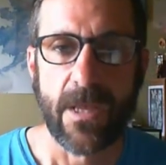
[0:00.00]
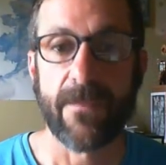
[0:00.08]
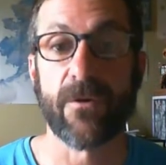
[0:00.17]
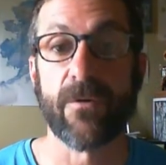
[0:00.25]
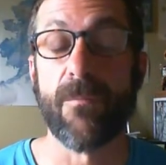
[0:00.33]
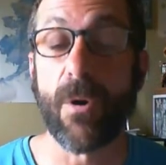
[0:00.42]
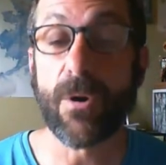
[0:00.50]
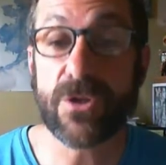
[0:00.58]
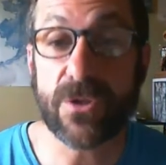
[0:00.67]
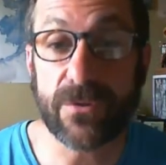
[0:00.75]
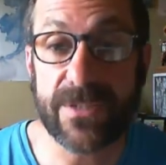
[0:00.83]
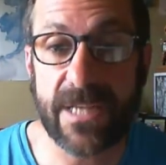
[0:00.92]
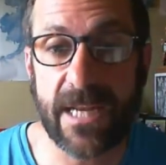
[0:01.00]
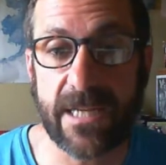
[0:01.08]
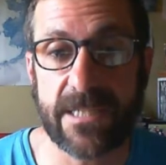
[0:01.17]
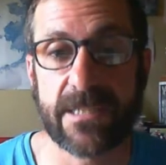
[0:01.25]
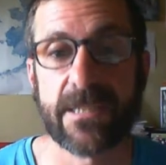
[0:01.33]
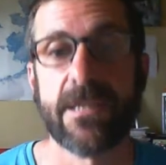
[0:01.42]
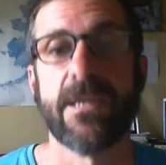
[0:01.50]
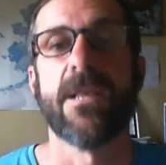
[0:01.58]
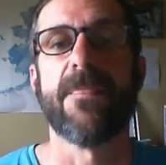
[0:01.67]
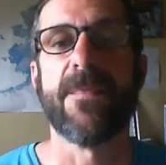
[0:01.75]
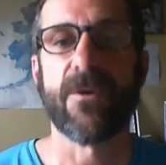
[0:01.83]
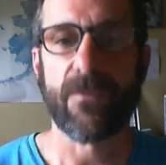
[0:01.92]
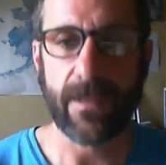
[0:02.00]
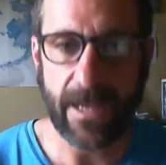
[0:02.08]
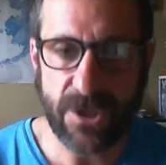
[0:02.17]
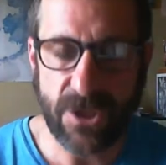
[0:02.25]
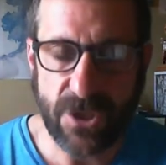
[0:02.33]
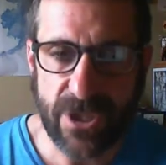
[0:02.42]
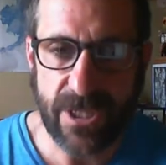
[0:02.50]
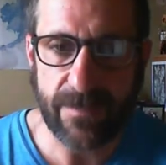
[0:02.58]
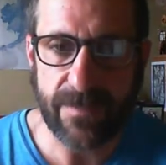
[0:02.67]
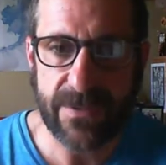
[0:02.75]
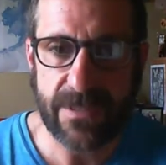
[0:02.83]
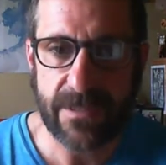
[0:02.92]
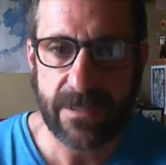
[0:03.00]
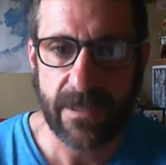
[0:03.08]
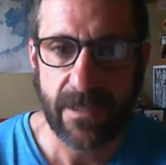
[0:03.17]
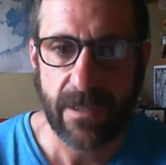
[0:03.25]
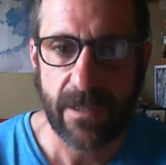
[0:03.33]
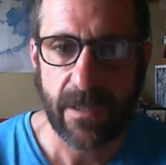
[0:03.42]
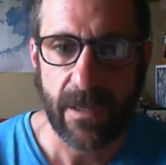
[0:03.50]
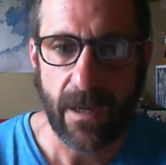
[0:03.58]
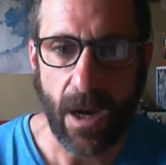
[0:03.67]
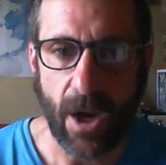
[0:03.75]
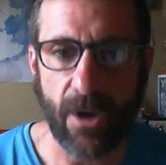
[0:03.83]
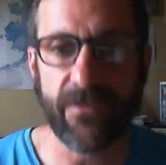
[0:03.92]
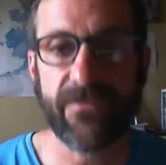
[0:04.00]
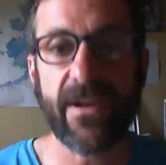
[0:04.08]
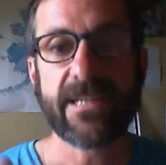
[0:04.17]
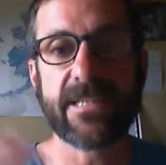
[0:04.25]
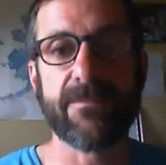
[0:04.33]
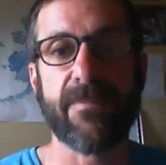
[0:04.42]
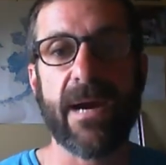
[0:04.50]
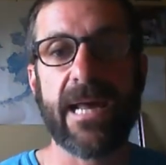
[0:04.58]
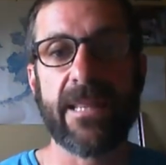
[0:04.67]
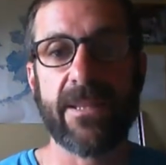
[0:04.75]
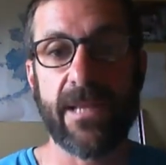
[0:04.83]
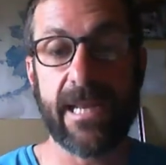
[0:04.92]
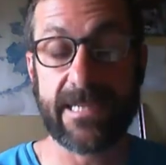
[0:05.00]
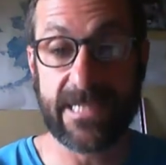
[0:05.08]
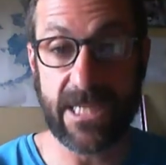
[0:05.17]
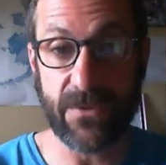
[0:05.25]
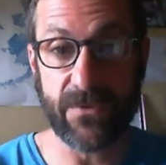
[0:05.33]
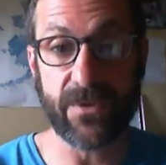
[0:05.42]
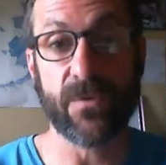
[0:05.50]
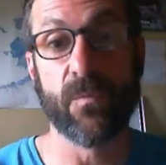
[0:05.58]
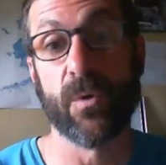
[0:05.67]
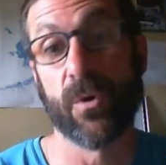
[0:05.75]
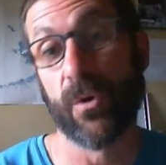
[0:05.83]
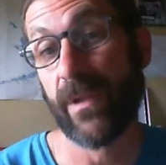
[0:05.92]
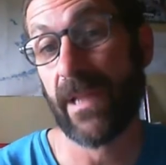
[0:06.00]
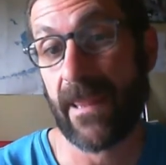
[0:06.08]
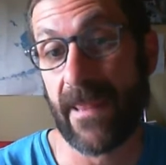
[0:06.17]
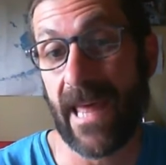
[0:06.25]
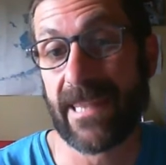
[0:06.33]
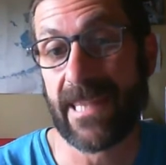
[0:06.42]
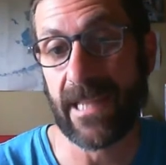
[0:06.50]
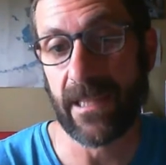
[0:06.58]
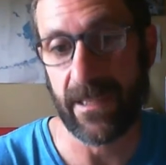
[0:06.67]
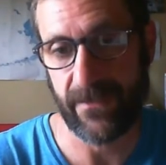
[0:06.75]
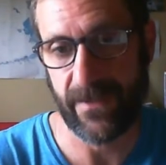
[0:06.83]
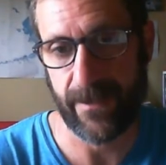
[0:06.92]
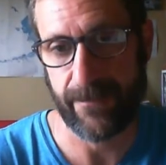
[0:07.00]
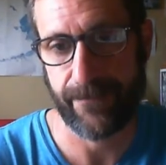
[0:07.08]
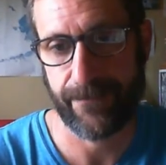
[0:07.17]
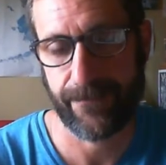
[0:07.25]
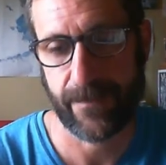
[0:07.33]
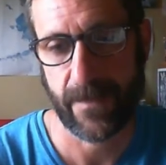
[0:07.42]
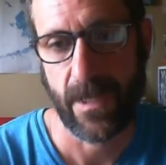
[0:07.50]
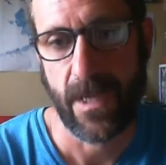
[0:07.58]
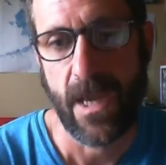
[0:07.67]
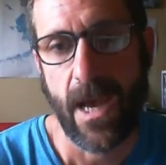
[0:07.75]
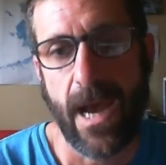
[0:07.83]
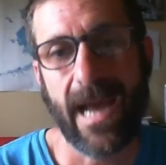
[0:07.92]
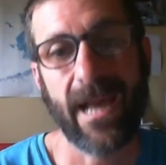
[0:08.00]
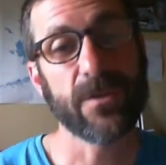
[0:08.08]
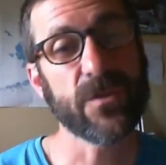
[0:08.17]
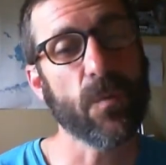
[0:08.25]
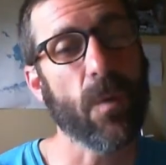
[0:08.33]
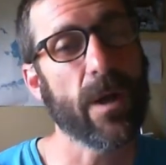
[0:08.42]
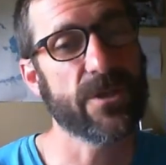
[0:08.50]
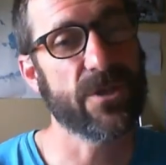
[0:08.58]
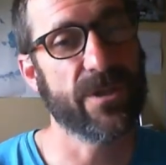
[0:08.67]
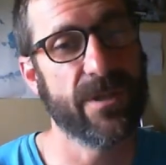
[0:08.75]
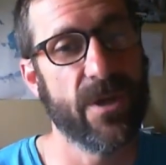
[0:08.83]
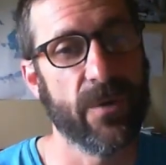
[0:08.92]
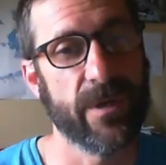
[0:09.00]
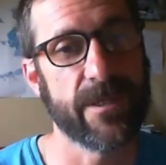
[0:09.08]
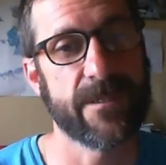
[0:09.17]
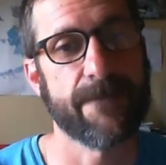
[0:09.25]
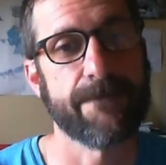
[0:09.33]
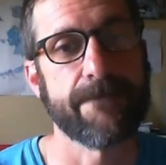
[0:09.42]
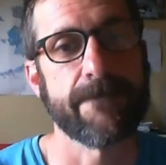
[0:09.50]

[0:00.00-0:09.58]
their emotional states, their relationships, are affected by the exterior world that they live in. I also want you to notice